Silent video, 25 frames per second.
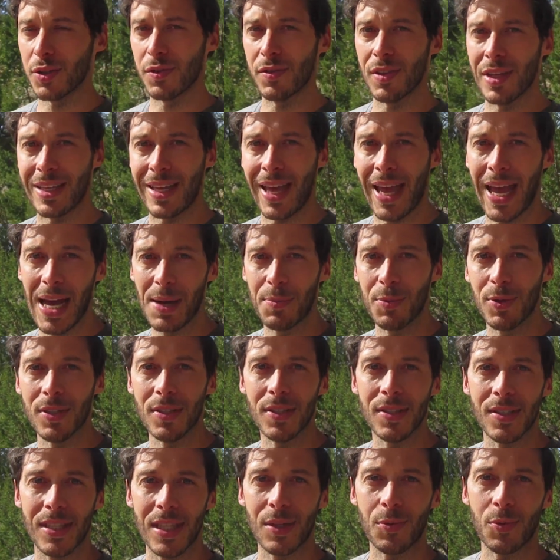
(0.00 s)
of the
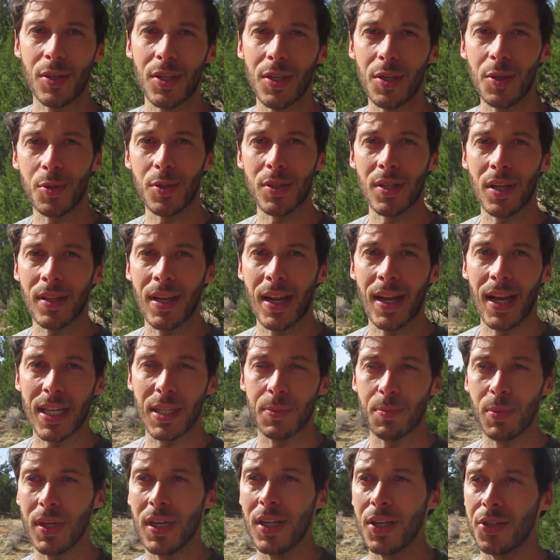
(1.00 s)
camels that were used on that
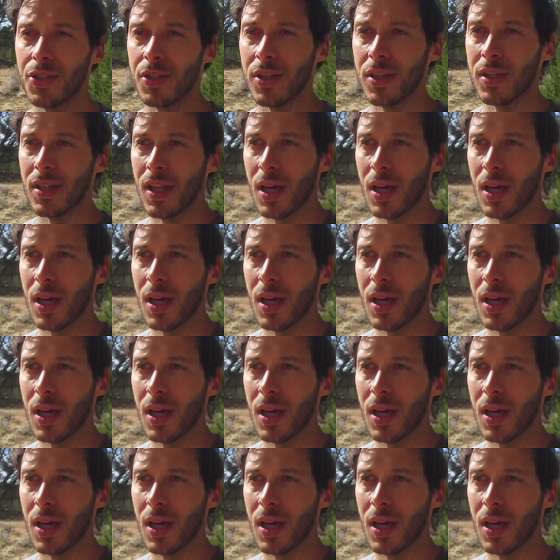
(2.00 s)
expedition.